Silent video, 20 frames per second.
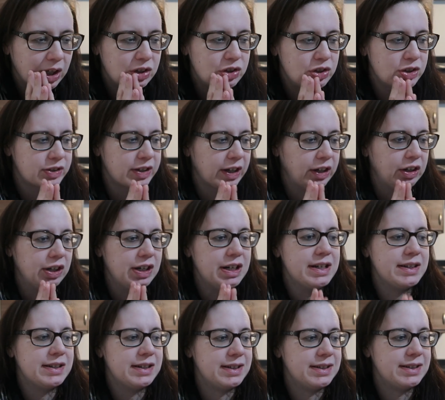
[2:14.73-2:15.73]
it's just a
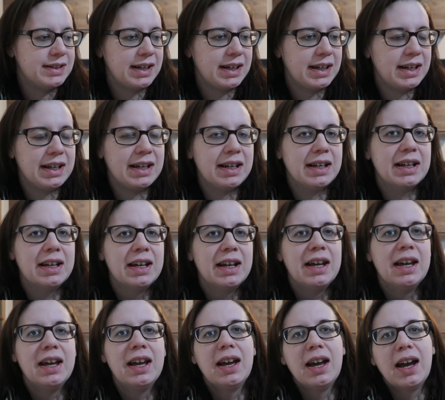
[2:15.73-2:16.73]
crazy
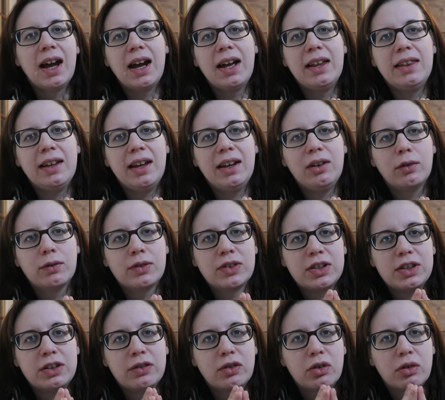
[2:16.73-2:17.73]
day. And then
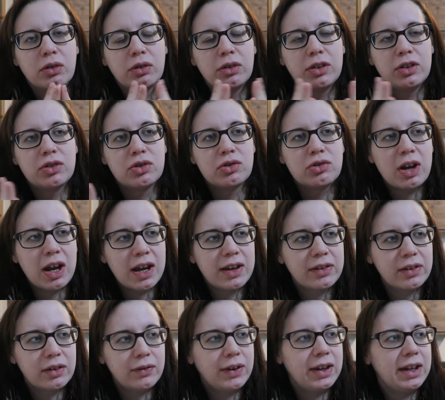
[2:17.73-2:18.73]
obviously you've got the
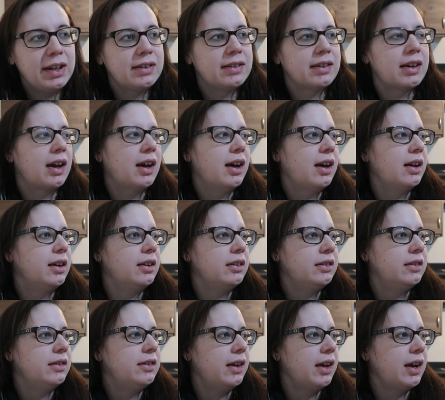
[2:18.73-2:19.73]
stress of it,
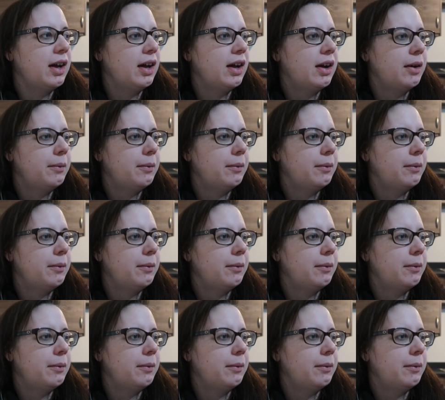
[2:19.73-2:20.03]
and